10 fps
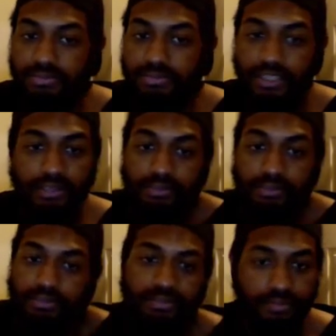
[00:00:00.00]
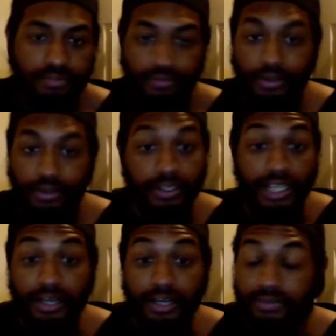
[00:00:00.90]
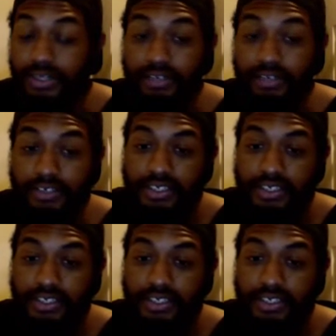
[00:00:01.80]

like okay, whatever.